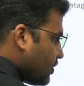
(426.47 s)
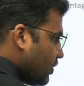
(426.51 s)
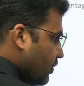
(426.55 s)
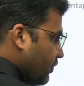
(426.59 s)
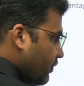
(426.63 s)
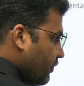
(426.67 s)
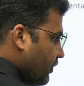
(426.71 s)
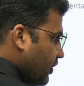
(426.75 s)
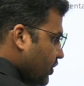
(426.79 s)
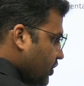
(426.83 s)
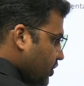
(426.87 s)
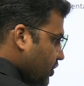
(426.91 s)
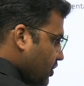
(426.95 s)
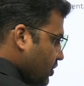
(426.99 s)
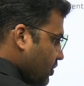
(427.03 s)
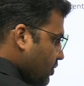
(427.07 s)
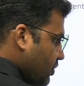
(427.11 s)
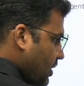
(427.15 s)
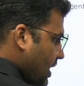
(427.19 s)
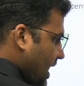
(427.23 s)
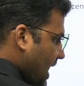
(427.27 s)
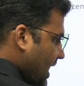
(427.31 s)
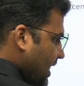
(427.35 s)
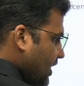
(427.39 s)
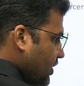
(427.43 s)
of Vishnu
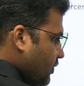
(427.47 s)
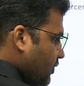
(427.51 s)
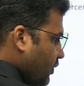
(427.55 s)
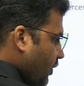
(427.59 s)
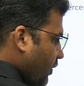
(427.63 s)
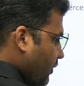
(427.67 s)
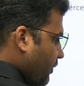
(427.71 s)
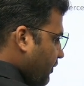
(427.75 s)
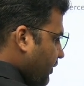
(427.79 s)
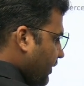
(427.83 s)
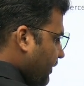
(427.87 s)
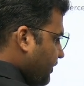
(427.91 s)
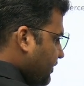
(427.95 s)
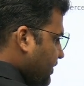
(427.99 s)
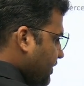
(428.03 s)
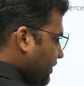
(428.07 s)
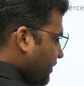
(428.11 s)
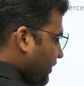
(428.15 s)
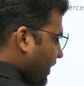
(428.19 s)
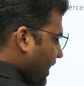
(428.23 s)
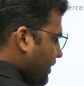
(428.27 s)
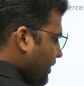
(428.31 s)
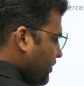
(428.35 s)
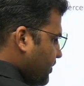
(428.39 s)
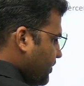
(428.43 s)
lies from
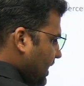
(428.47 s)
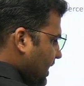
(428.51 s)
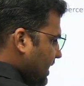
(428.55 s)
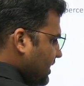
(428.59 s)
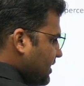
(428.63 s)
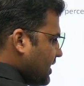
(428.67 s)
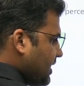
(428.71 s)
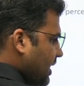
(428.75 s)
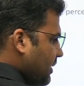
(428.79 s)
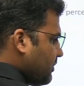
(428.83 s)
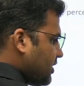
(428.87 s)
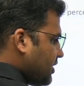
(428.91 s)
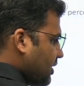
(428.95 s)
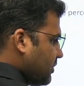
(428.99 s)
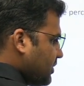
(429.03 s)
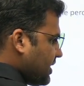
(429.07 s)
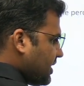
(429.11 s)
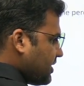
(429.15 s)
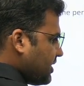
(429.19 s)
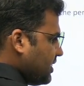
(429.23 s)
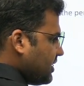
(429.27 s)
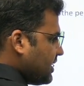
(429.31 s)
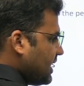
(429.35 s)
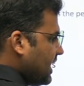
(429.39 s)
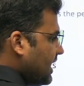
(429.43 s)
55. In some
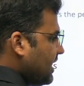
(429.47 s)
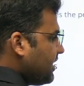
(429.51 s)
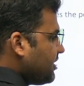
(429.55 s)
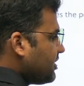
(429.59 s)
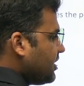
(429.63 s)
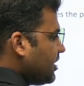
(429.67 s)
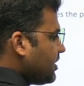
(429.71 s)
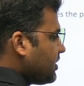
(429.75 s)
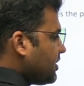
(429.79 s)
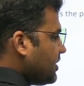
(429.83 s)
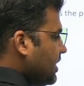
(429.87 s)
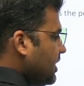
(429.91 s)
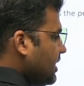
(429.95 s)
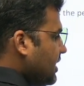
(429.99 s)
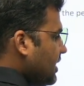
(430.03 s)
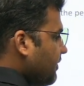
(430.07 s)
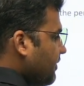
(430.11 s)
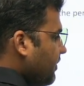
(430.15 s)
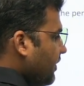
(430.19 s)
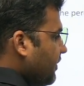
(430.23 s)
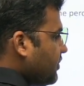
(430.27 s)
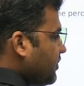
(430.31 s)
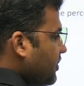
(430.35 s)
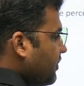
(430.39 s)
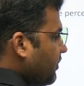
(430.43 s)
subjects is getting 60, then
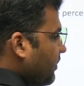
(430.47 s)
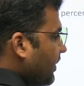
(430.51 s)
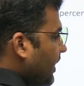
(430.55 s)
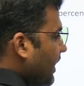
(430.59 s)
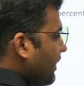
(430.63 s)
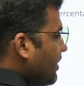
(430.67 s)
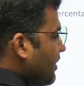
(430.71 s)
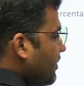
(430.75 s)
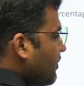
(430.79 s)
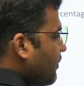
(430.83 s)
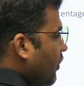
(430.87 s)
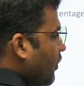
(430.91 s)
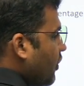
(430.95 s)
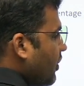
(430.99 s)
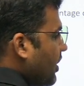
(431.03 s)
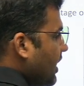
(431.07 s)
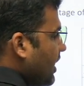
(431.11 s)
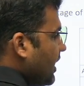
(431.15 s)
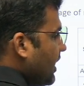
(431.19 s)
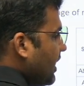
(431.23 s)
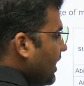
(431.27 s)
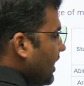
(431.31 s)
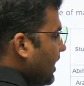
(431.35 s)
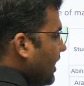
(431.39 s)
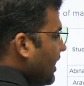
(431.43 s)
55, then
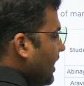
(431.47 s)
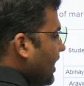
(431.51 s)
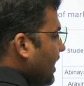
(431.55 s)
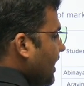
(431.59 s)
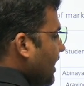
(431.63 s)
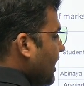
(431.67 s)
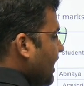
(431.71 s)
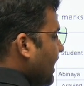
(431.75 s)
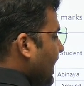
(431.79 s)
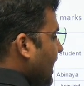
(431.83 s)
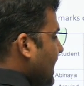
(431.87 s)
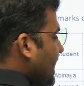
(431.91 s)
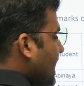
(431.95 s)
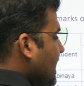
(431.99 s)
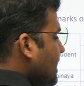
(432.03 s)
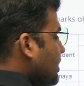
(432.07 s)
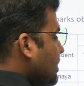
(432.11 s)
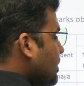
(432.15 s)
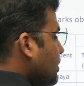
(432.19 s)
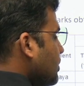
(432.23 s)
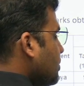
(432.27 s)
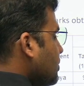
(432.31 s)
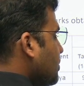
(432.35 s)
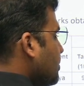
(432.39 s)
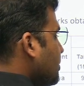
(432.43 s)
40,
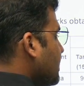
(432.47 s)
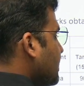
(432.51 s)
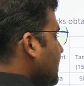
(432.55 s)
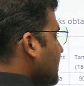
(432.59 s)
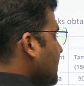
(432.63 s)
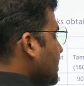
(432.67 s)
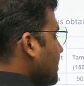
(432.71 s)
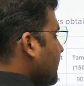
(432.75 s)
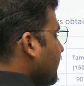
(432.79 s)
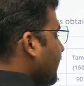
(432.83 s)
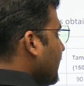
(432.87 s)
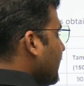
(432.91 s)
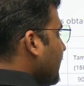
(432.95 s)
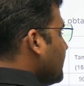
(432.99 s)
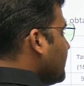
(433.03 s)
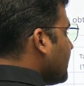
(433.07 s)
82, 65,